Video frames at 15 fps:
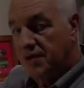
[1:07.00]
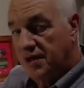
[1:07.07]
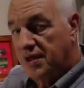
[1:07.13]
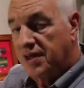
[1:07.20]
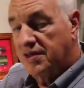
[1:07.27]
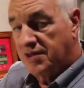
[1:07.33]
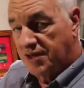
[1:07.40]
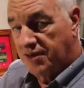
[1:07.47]
uh,
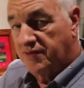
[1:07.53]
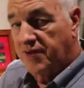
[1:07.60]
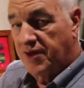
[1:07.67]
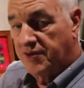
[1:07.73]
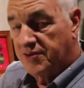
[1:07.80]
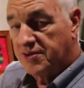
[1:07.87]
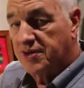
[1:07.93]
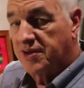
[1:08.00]
in the
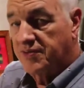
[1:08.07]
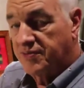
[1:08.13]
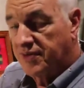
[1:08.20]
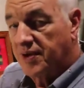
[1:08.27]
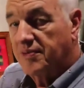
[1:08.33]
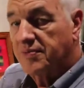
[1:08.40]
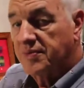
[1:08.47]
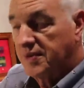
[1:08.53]
Confederacy
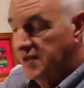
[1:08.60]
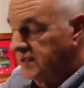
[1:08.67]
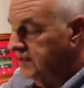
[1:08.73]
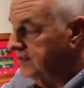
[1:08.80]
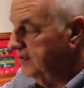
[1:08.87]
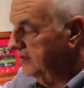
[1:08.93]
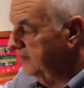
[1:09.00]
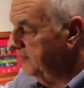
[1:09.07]
from, uh,
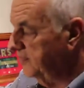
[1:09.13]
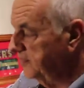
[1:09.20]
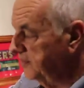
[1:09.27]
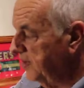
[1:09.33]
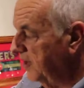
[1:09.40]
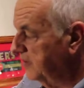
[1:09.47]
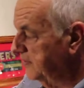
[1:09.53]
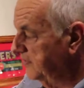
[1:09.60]
from
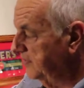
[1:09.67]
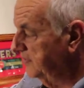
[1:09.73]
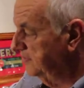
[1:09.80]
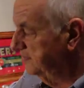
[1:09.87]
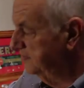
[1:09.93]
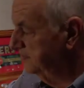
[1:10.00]
Jacksonville